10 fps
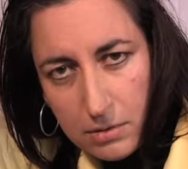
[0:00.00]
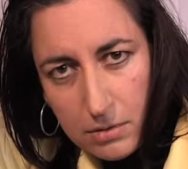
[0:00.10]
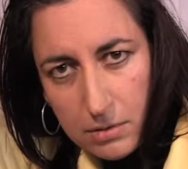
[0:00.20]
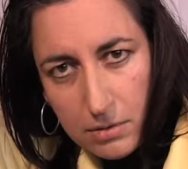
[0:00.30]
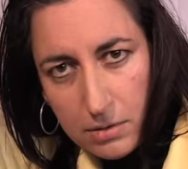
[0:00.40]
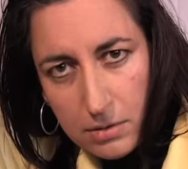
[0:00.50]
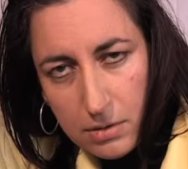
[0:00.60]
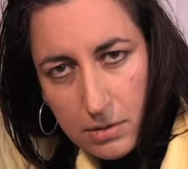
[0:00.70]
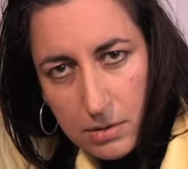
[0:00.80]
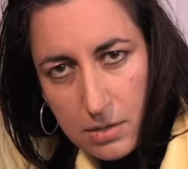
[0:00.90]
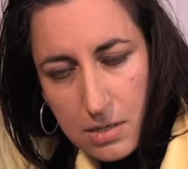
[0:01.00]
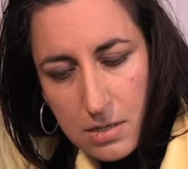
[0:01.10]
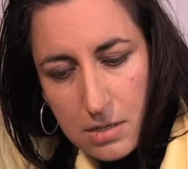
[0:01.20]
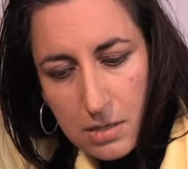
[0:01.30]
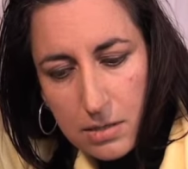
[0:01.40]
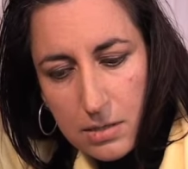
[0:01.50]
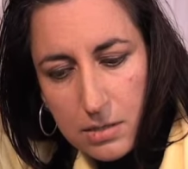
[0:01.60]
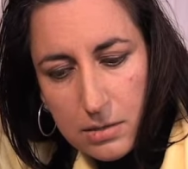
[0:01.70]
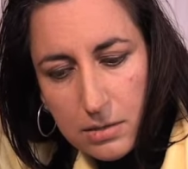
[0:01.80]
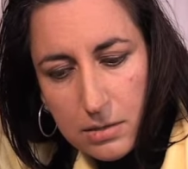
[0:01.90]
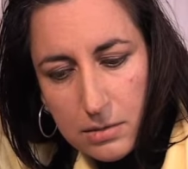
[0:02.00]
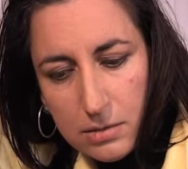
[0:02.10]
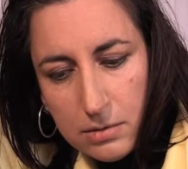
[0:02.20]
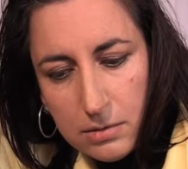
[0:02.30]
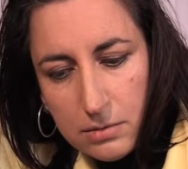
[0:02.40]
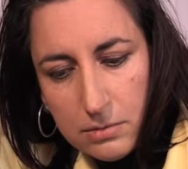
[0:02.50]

(silence)